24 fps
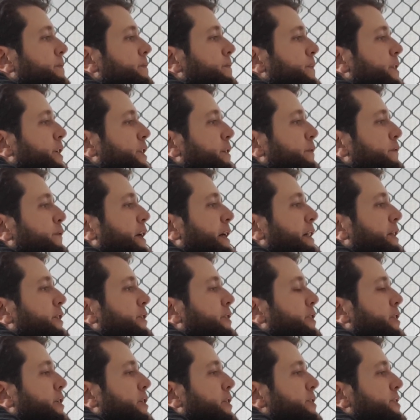that the value
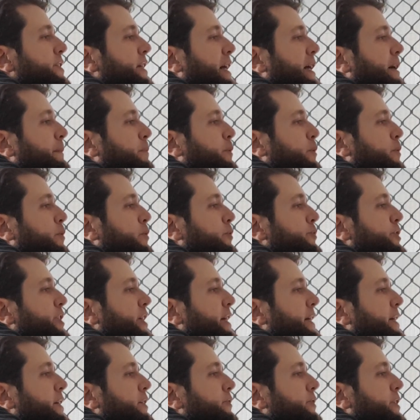goes up or
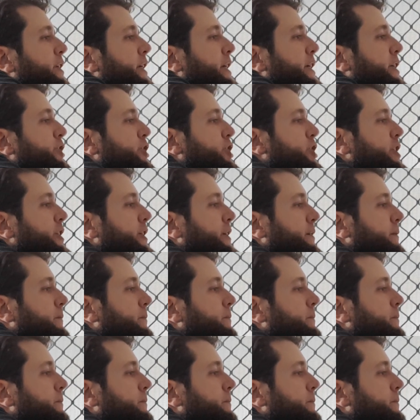down each year.